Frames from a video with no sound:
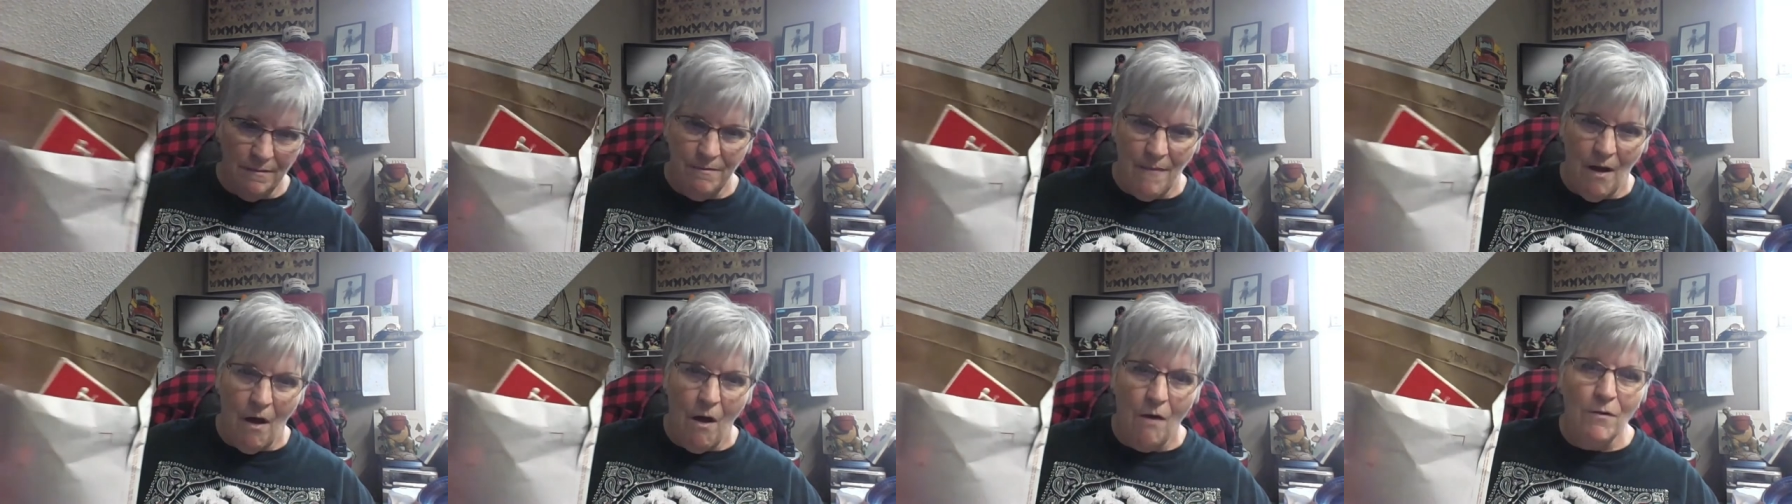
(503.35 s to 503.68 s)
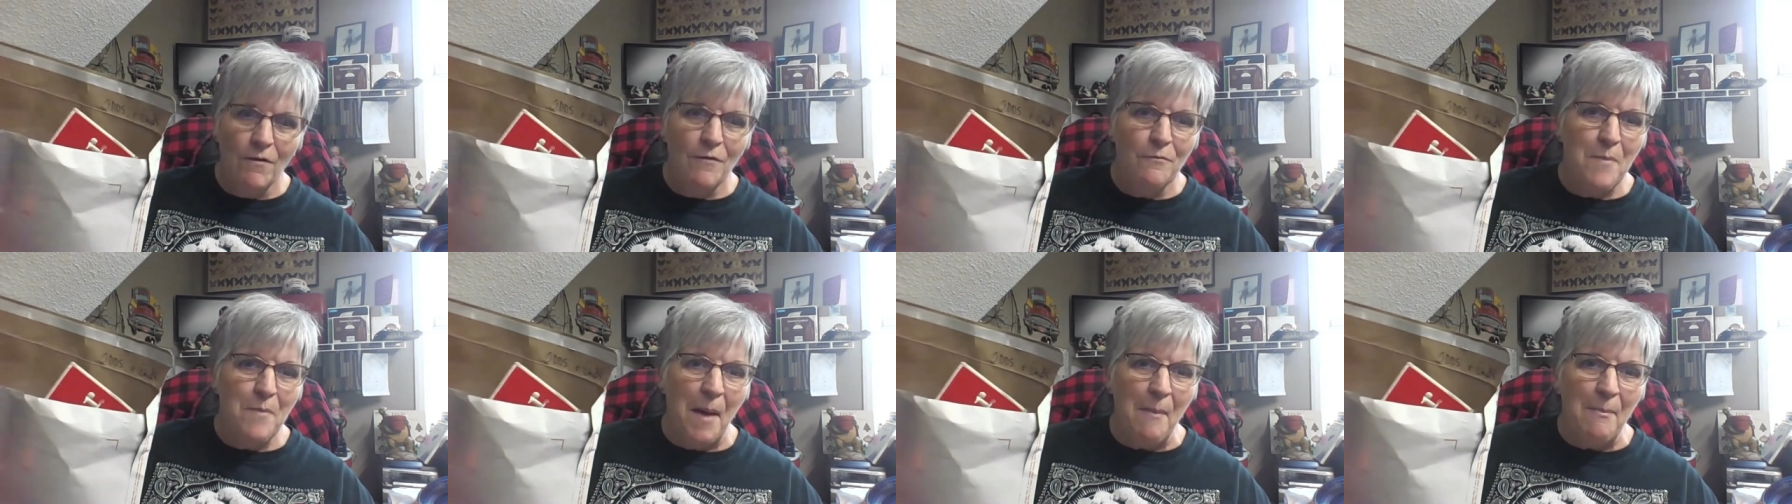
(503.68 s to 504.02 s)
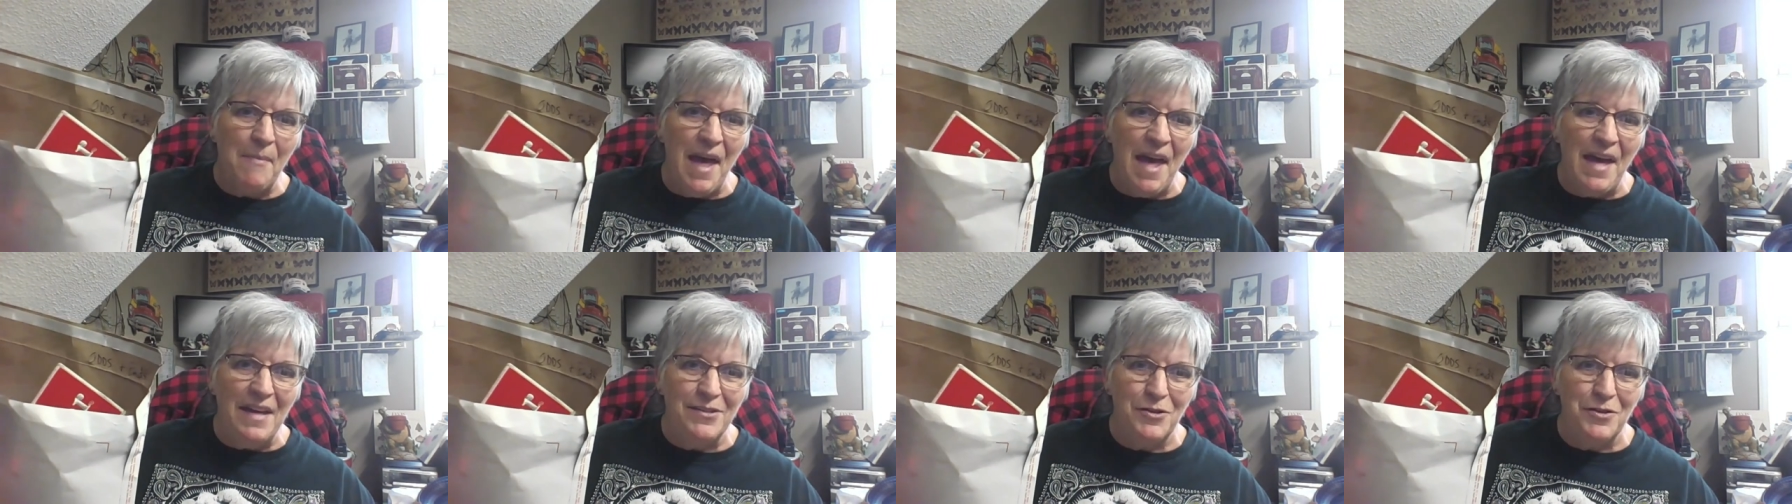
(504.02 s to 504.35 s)
all of my
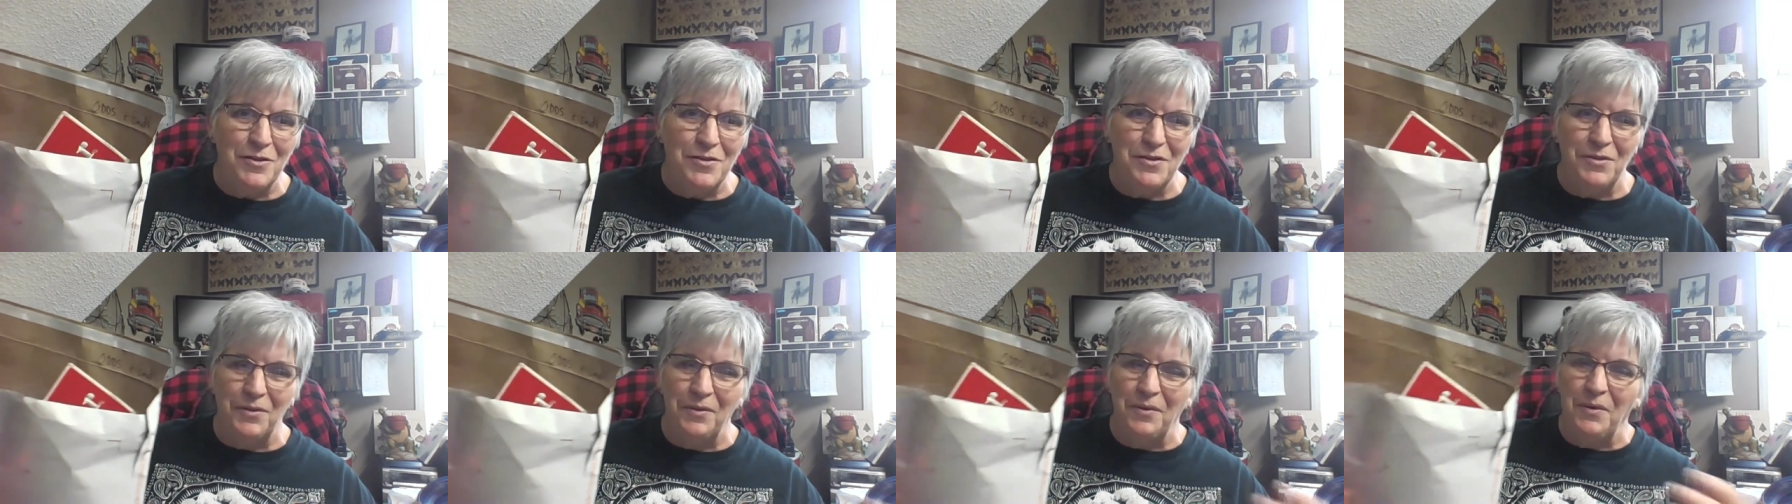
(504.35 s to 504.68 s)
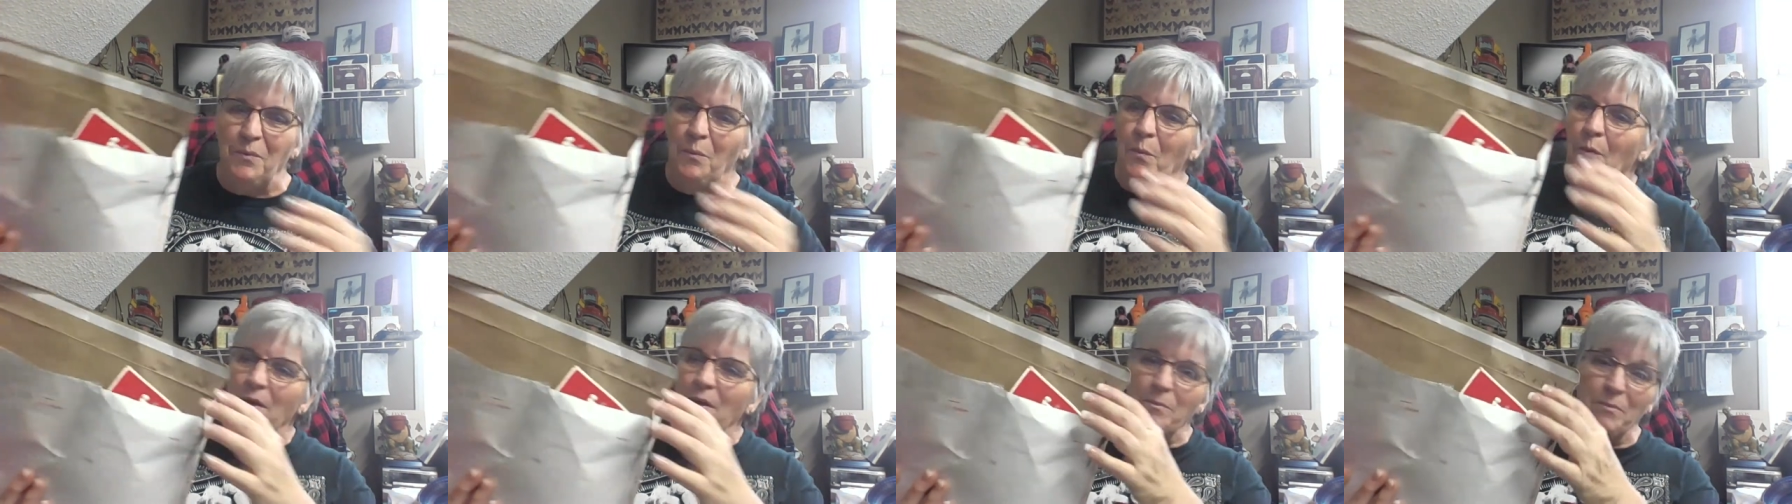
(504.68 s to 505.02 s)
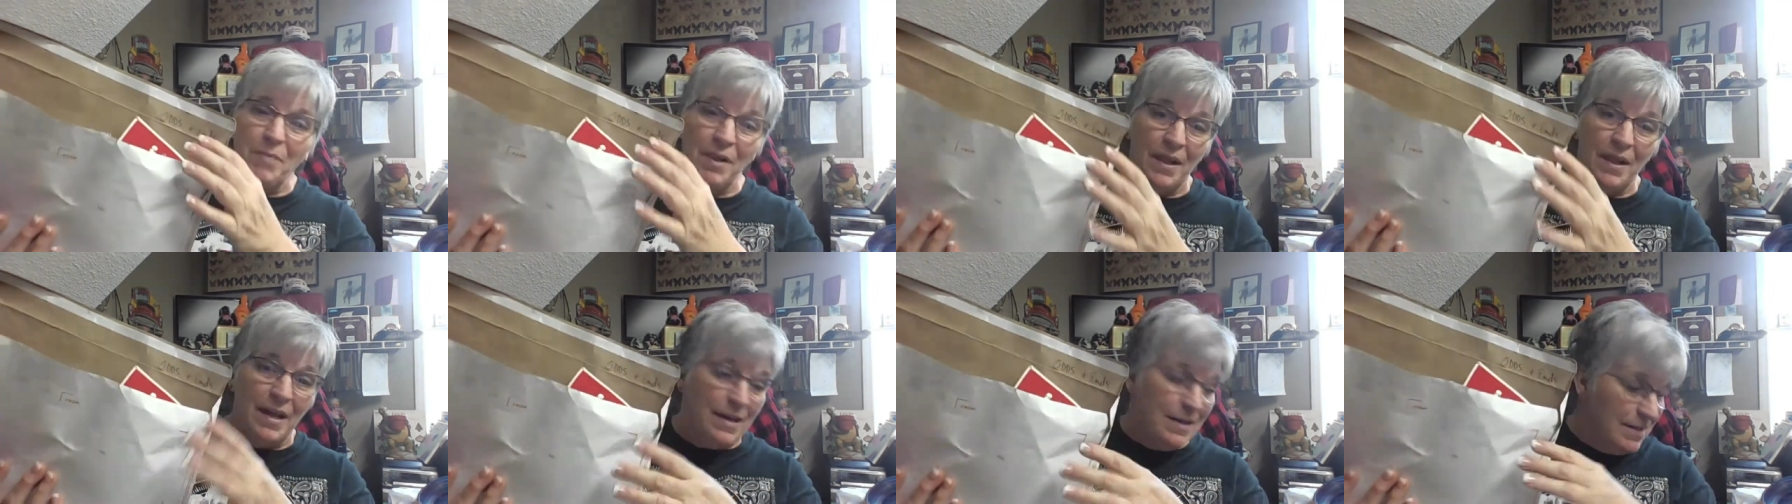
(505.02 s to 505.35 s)
patches are in one
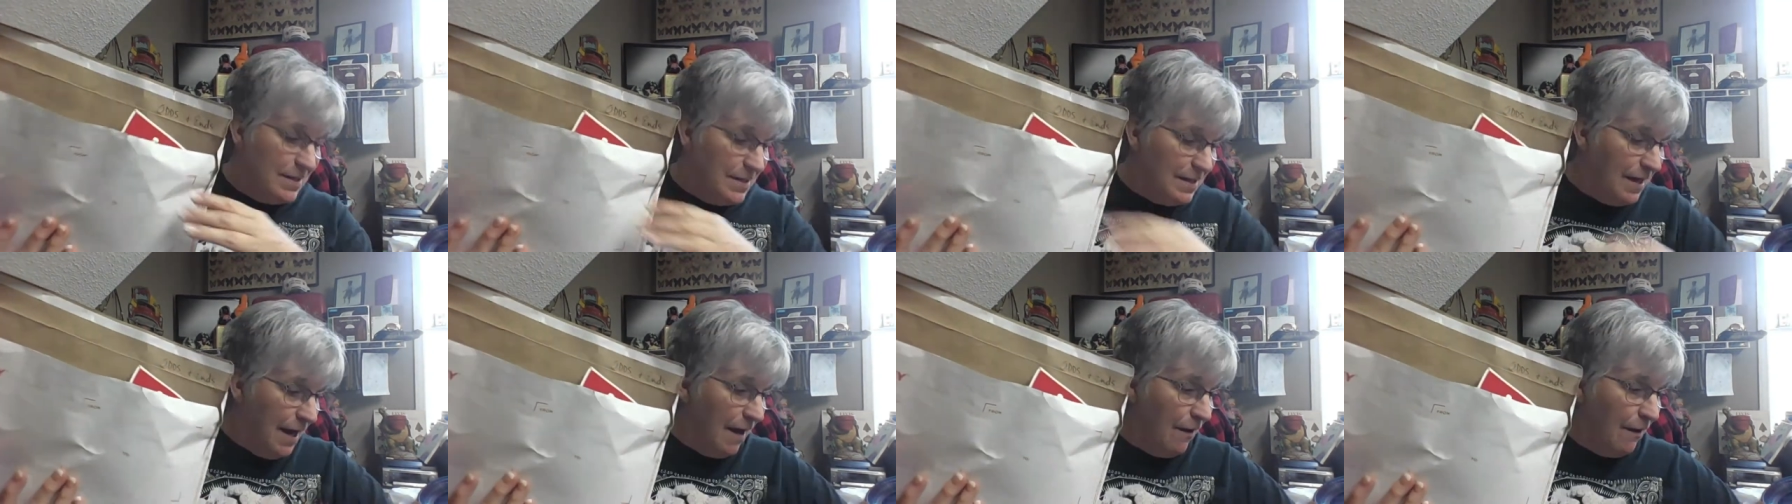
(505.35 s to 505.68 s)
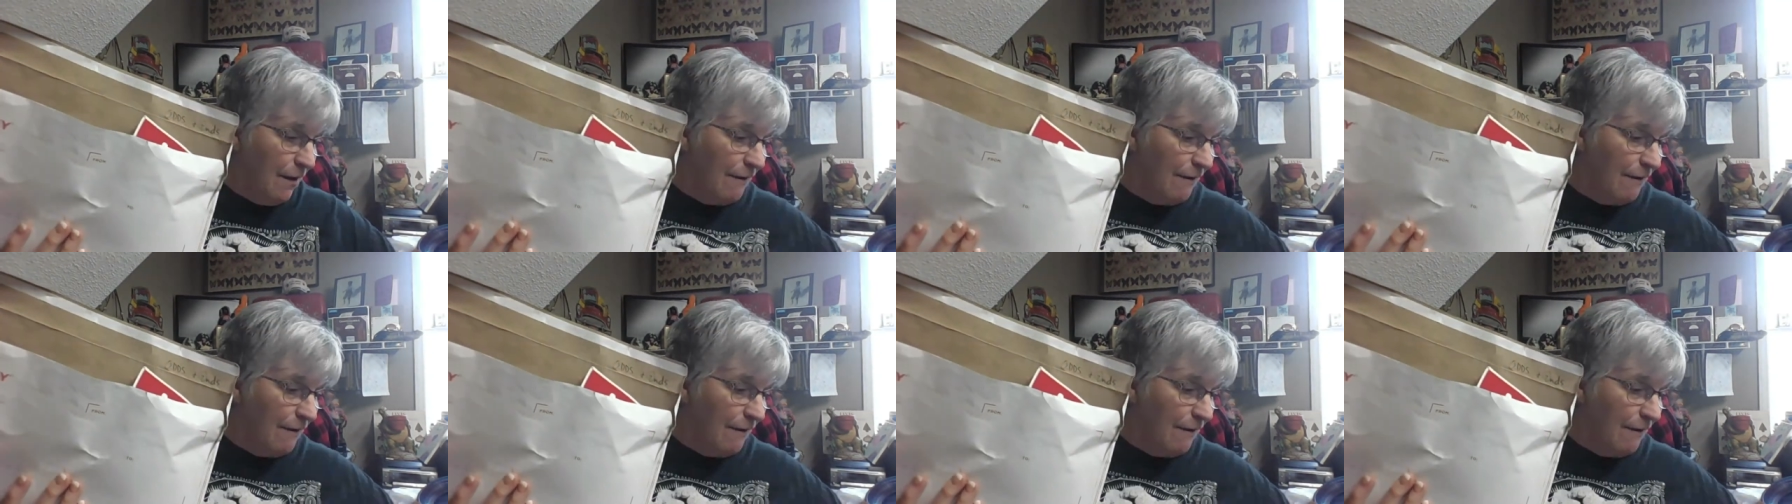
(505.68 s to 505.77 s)
place now.